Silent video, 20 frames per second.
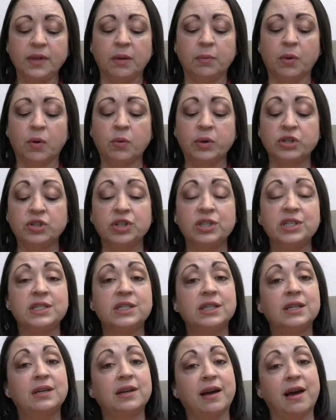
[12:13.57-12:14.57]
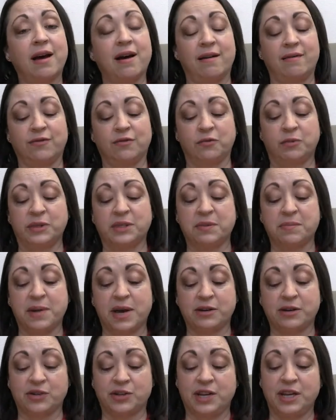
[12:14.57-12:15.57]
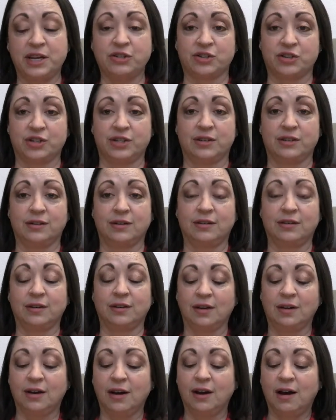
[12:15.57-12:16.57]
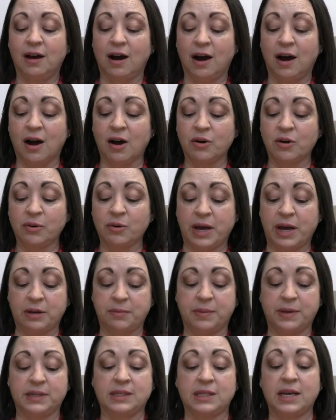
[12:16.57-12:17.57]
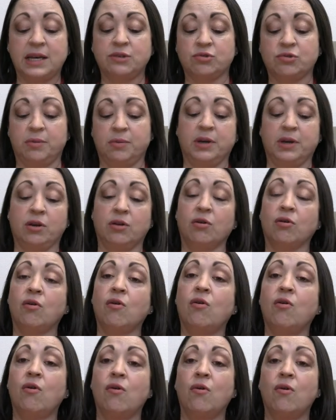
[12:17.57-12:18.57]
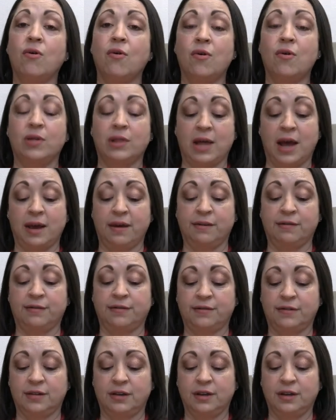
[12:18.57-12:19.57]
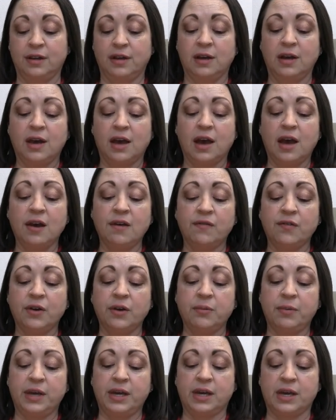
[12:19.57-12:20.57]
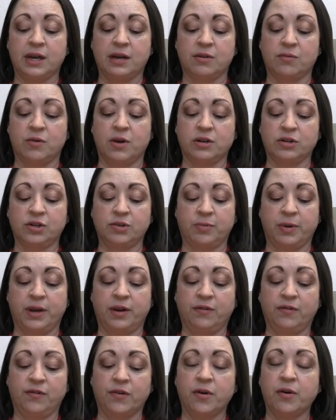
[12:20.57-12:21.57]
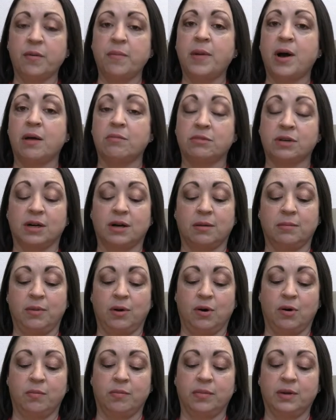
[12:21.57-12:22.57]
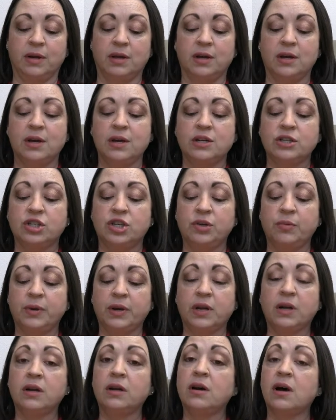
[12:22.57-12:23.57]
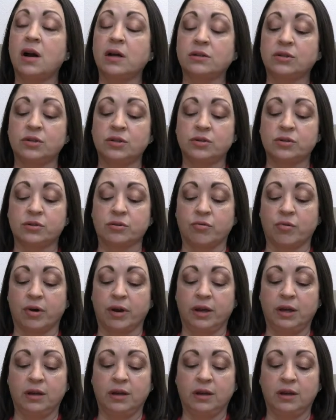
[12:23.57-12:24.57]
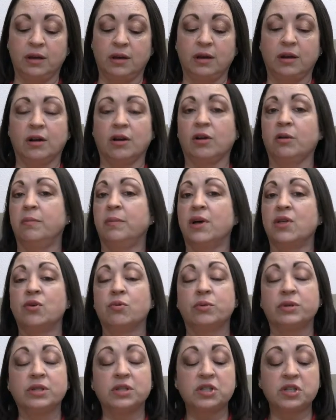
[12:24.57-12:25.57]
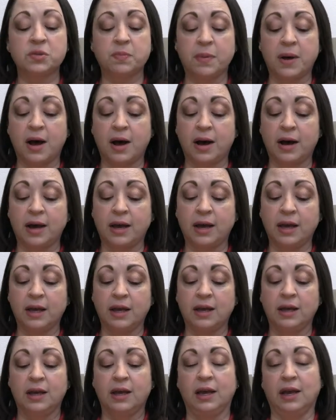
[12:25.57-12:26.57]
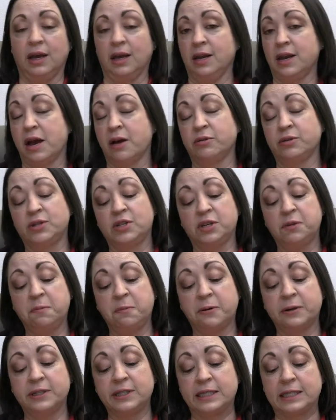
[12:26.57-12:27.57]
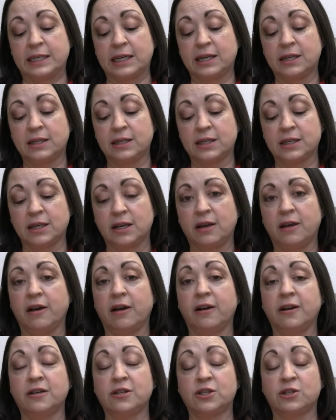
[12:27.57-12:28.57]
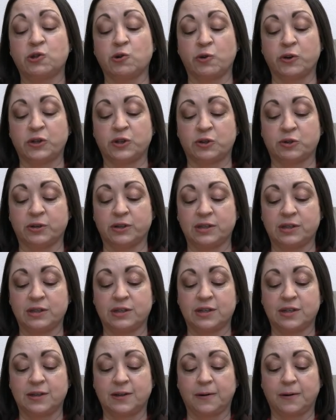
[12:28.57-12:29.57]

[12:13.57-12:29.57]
But what she did have was imagination. Aru had been daydreaming her whole life. Every weekend, while she waited for her mom to come home, she would concoct a story. Her mother was a spy, an ousted princess, a sorceress.